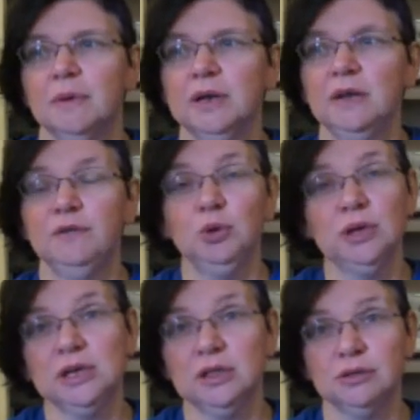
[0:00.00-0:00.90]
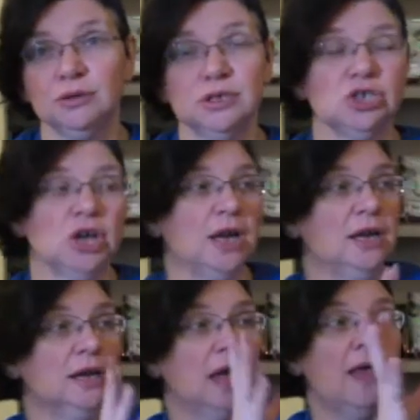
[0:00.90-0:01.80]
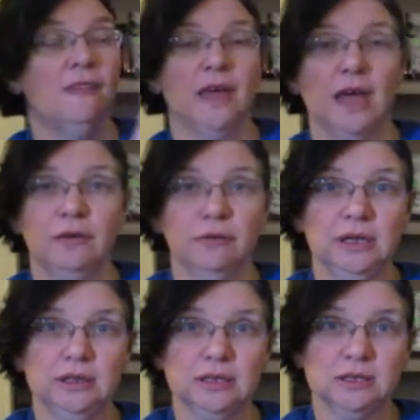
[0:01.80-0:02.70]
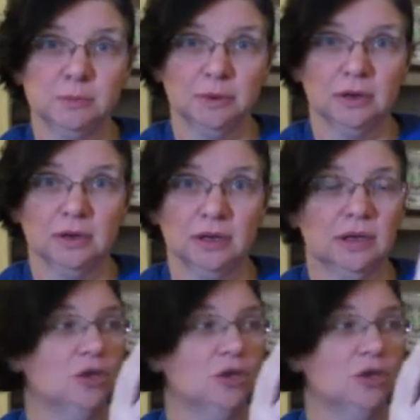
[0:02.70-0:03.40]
But if you can get through The Shining and then read this book,